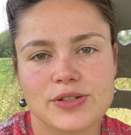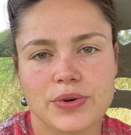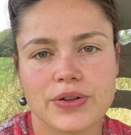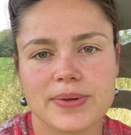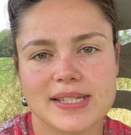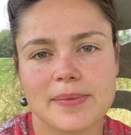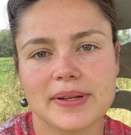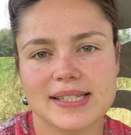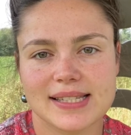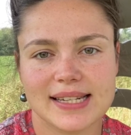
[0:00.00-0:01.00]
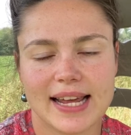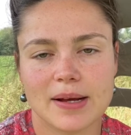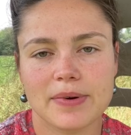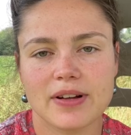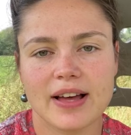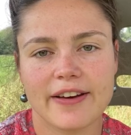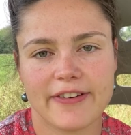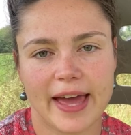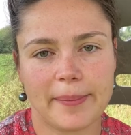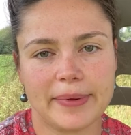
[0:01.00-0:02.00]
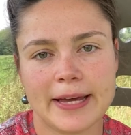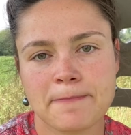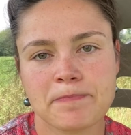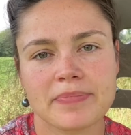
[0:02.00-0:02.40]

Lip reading: Ruth with Simply Sustainable Family,